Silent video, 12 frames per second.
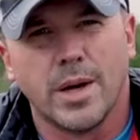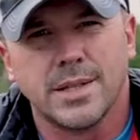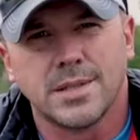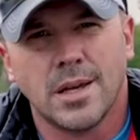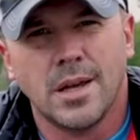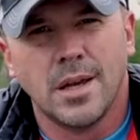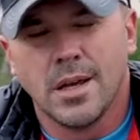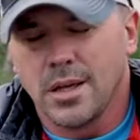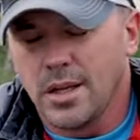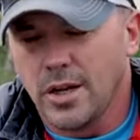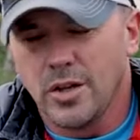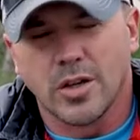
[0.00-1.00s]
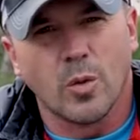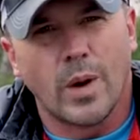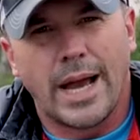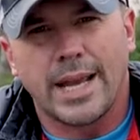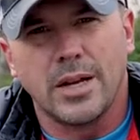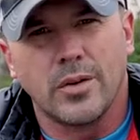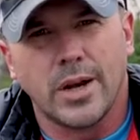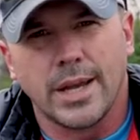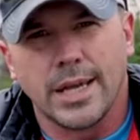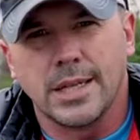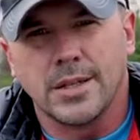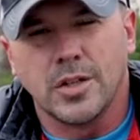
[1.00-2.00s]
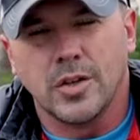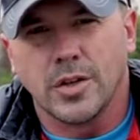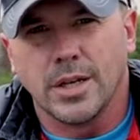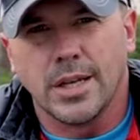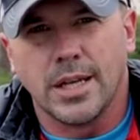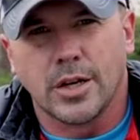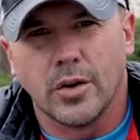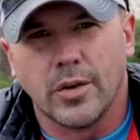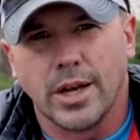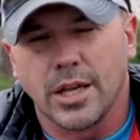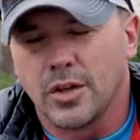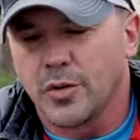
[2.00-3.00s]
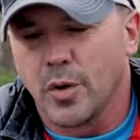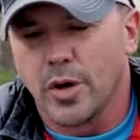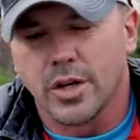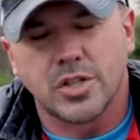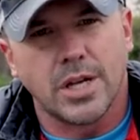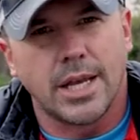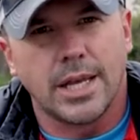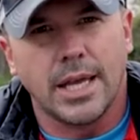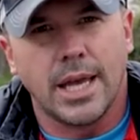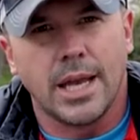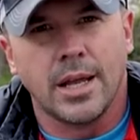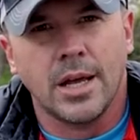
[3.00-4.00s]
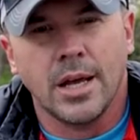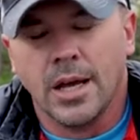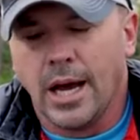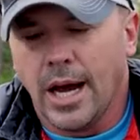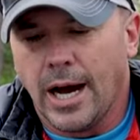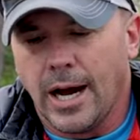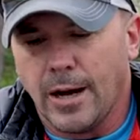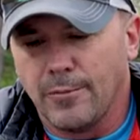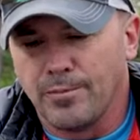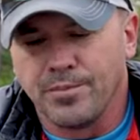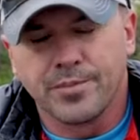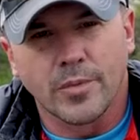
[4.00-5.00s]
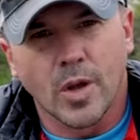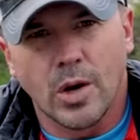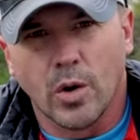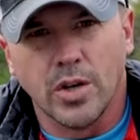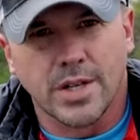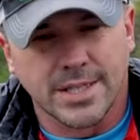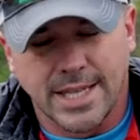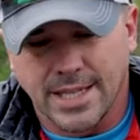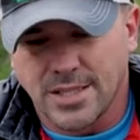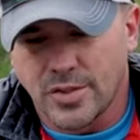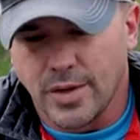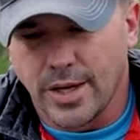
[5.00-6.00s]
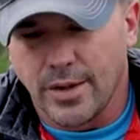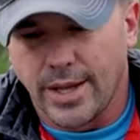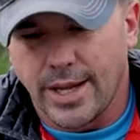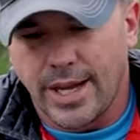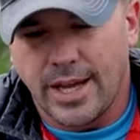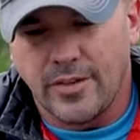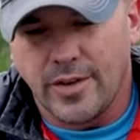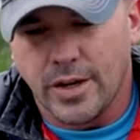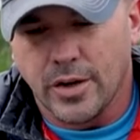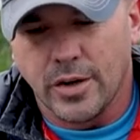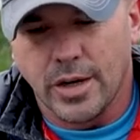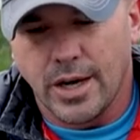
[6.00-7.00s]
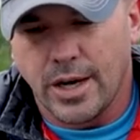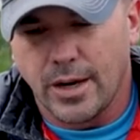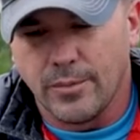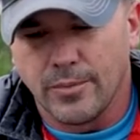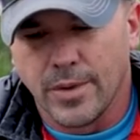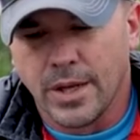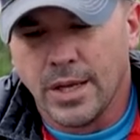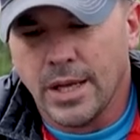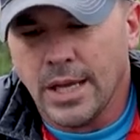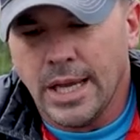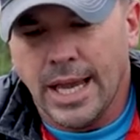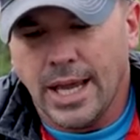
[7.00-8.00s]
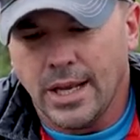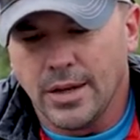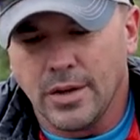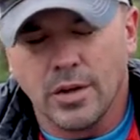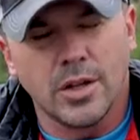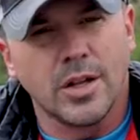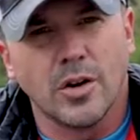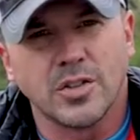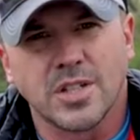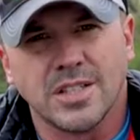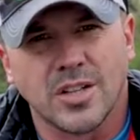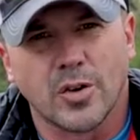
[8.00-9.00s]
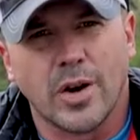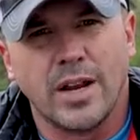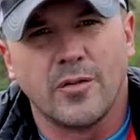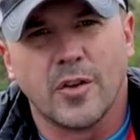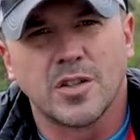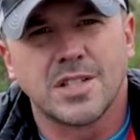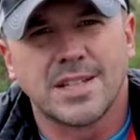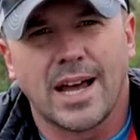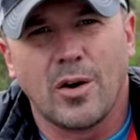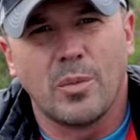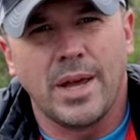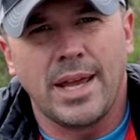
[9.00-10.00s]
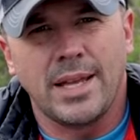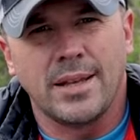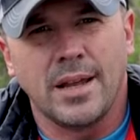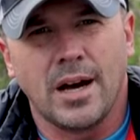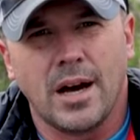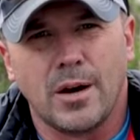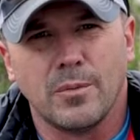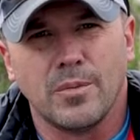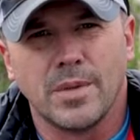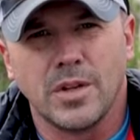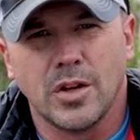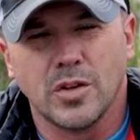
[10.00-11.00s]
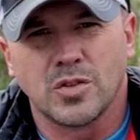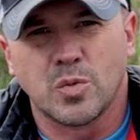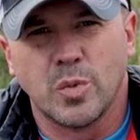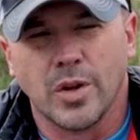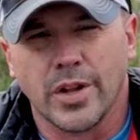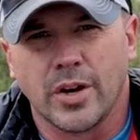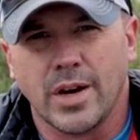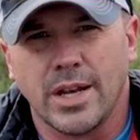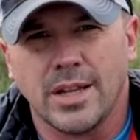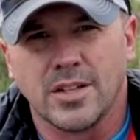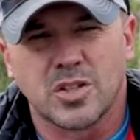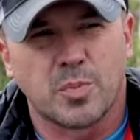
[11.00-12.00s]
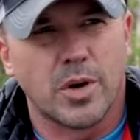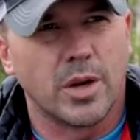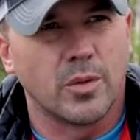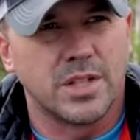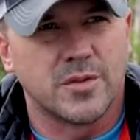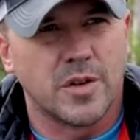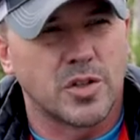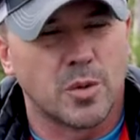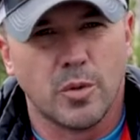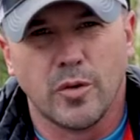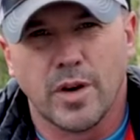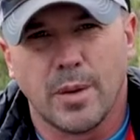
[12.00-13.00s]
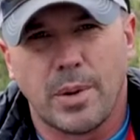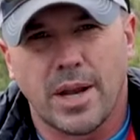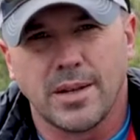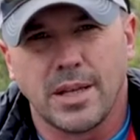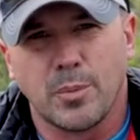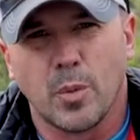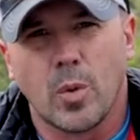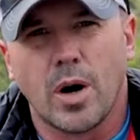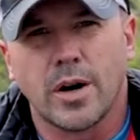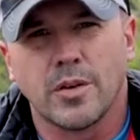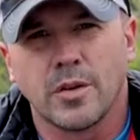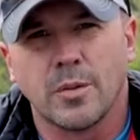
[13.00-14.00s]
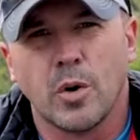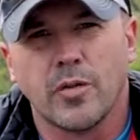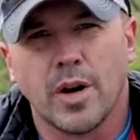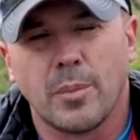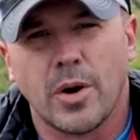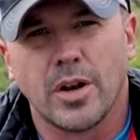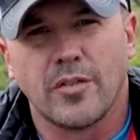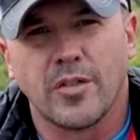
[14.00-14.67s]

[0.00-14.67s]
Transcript: ways. You know, you can wacky rig it, you can Neko rig it, you can throw it on shaky head, um, or you can Texas rig it like I have here. Um, and you know, it's, it's a great versatile bait. Um, you know, it's really great in the spring when these fish are moving up out of deeper water and moving up onto